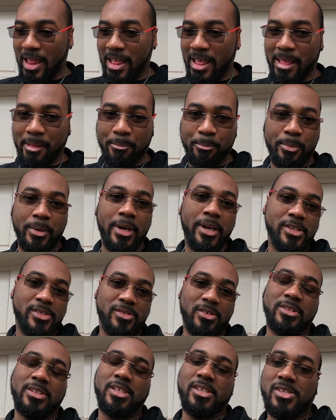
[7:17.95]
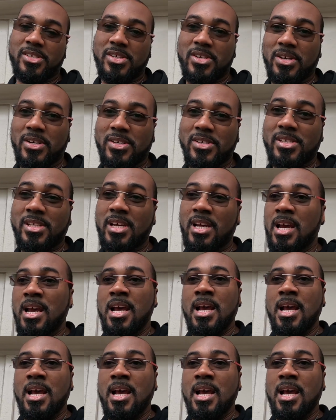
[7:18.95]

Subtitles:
and brakes on these cars.